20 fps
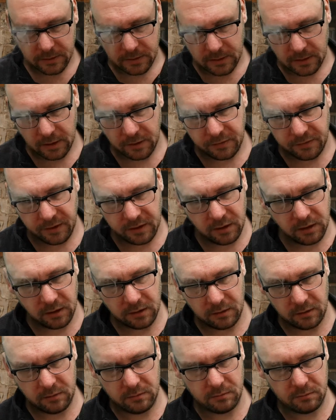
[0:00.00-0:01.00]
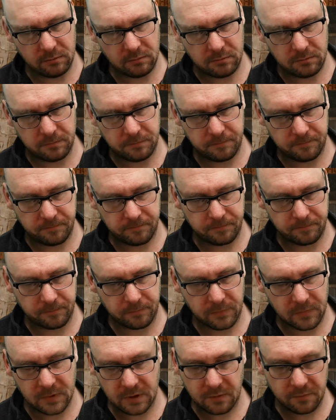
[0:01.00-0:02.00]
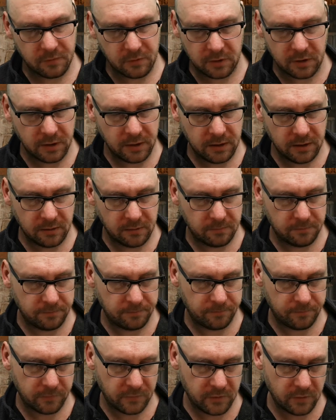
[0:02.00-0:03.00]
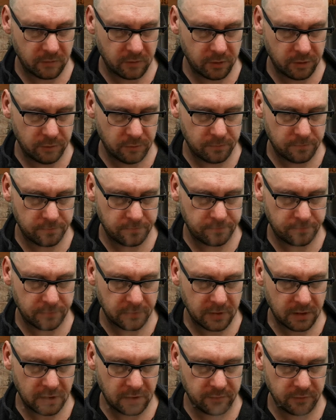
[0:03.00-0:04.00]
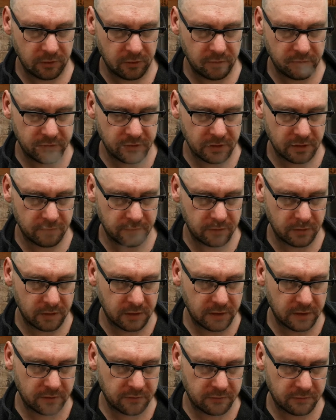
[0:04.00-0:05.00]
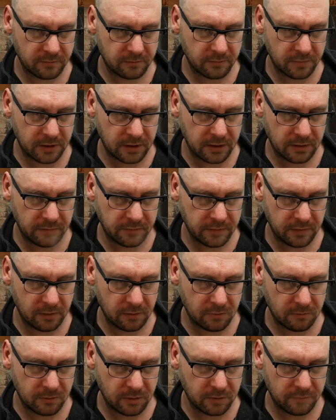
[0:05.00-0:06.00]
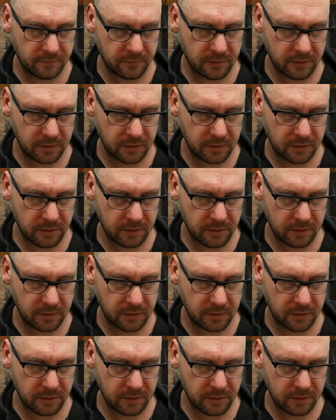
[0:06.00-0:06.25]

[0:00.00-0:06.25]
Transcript: I think I've not had that until now. I haven't used it in a few days, but I think maybe